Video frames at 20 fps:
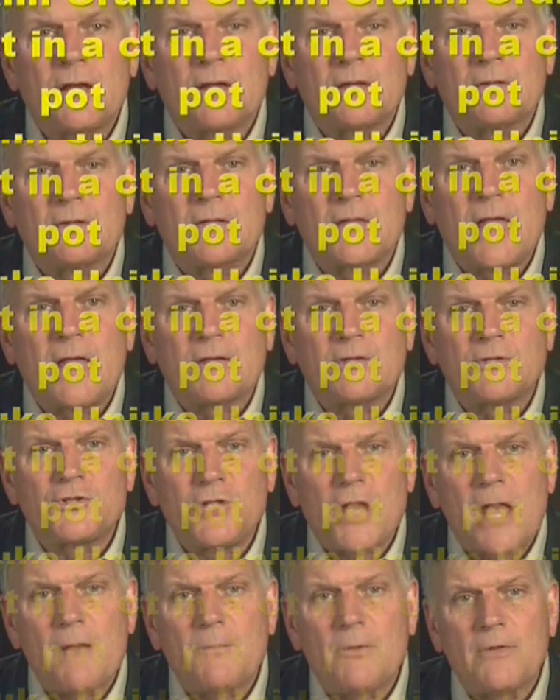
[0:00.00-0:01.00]
uh,
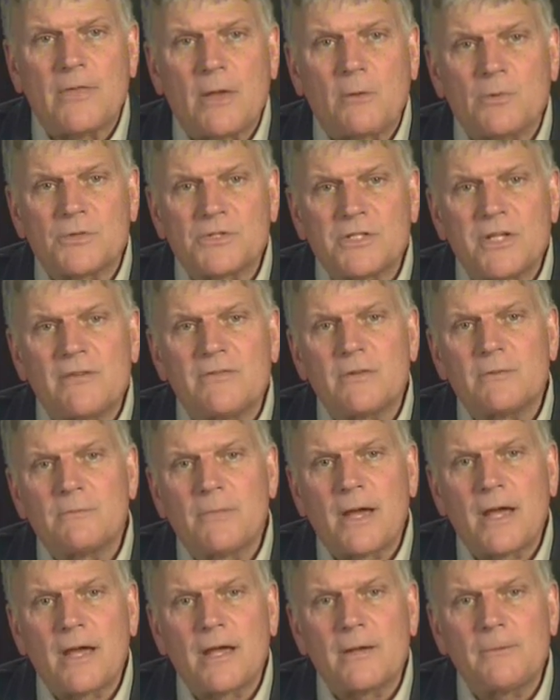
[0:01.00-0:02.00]
that chapel that was
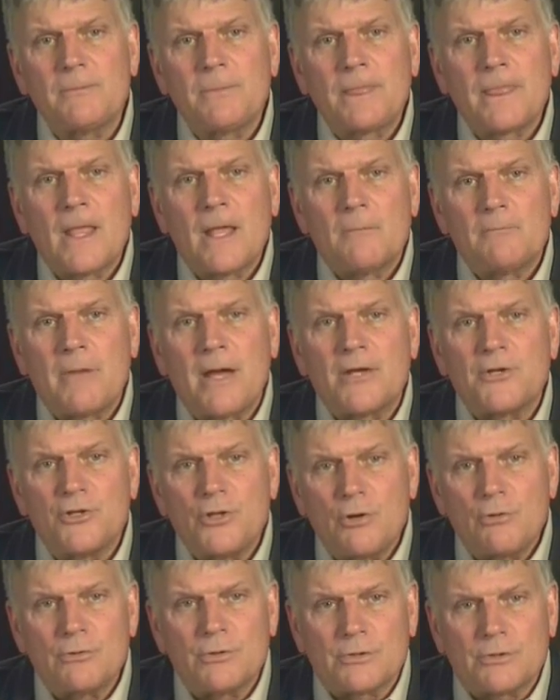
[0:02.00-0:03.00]
given by, by
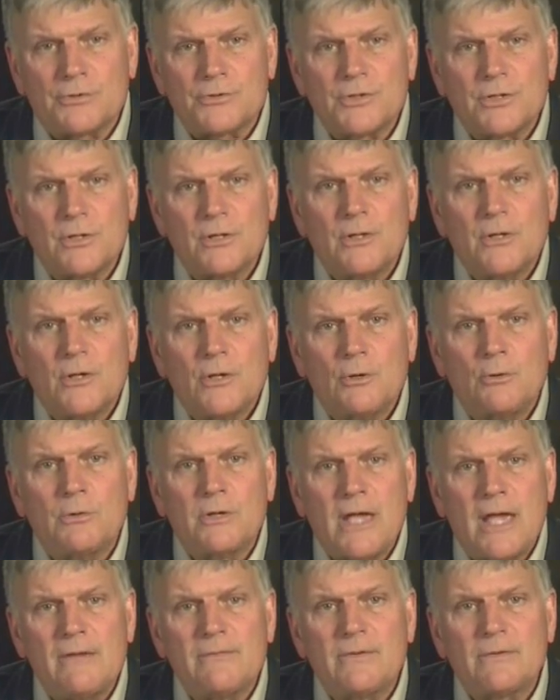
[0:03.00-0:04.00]
donors
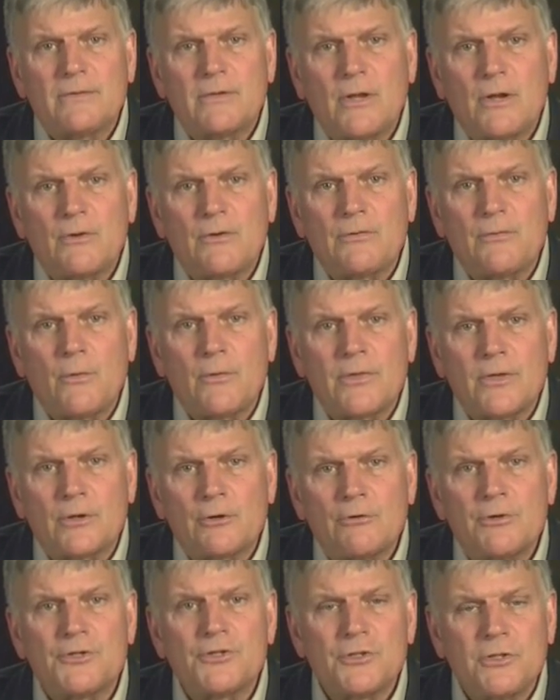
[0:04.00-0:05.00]
who gave it to, for
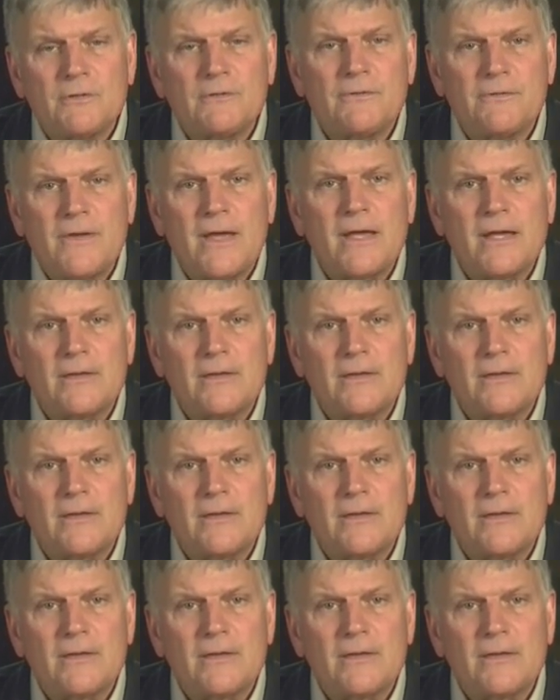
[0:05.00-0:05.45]
the Christian